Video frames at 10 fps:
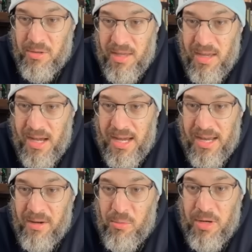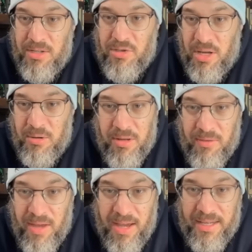AI. What is generative
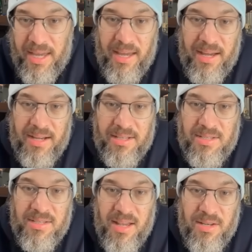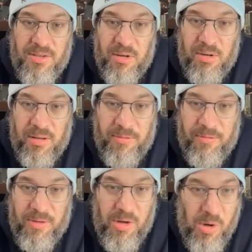AI chaos, generative
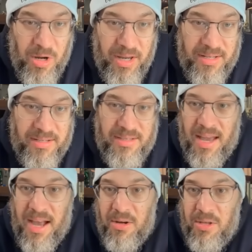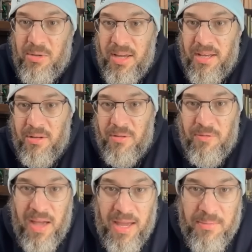noise, how do you handle
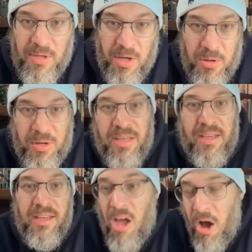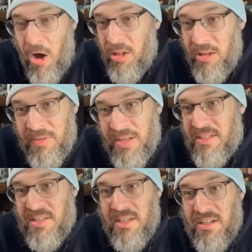vibe coding? All of it
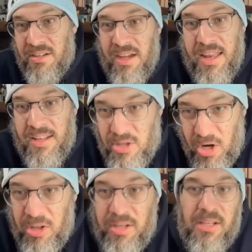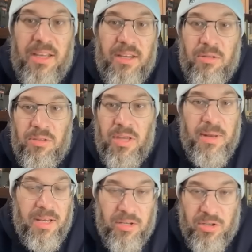is here, and it's all in a Lego theme, and
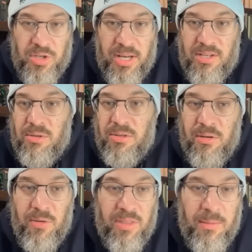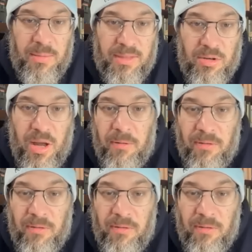it could change to a different theme at the drop of